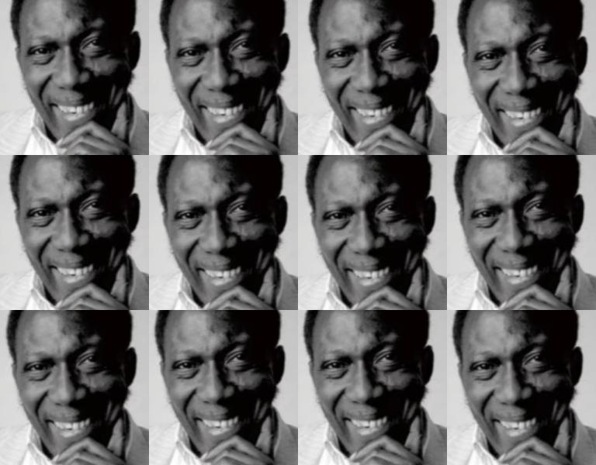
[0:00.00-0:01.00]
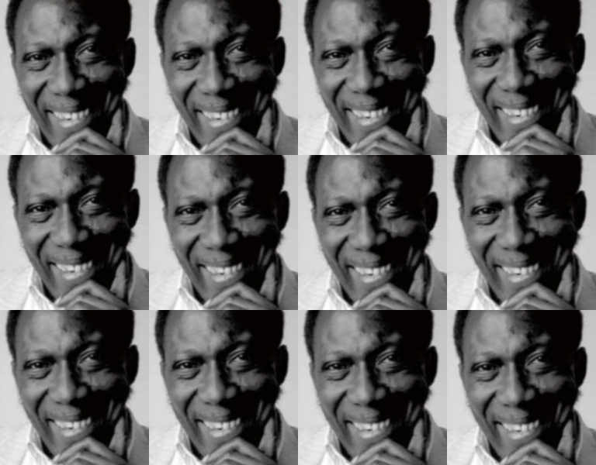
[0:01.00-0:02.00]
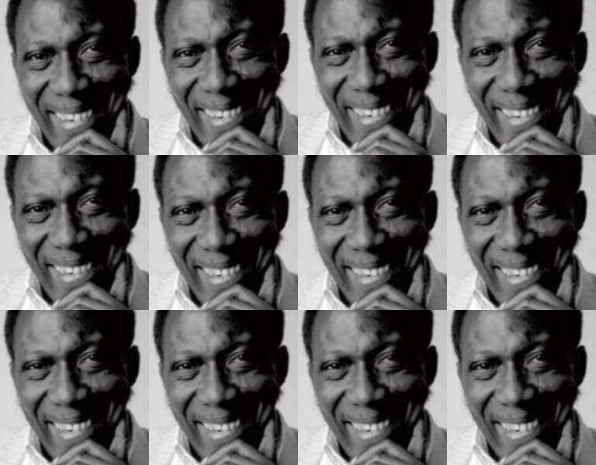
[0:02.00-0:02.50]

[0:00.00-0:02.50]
No words are spoken by the person on screen.